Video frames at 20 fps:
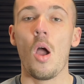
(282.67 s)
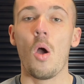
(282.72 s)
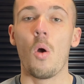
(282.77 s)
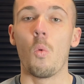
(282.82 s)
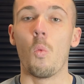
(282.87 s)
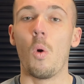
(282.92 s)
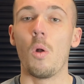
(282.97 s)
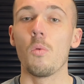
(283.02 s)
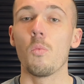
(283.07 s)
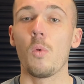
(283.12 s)

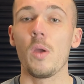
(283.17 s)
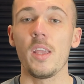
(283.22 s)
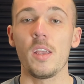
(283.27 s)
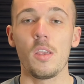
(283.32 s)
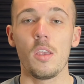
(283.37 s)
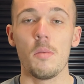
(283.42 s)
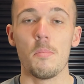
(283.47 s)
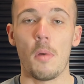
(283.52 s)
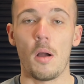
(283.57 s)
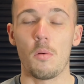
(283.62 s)
One week
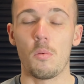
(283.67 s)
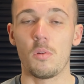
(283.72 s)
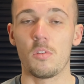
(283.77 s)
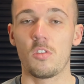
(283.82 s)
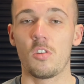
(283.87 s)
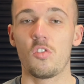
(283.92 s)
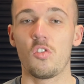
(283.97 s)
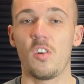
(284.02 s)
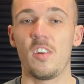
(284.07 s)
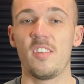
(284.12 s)
you might want
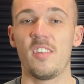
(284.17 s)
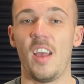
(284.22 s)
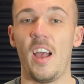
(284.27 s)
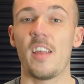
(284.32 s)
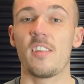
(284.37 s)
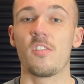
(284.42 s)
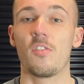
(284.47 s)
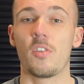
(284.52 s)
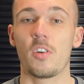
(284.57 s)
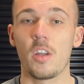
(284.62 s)
to treat it
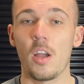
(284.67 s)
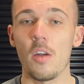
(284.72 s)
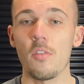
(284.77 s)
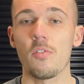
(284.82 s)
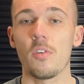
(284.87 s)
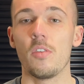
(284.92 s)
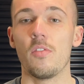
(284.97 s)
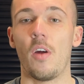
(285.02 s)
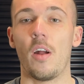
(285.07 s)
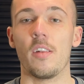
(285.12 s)
as a
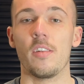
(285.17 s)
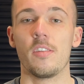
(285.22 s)
recovery run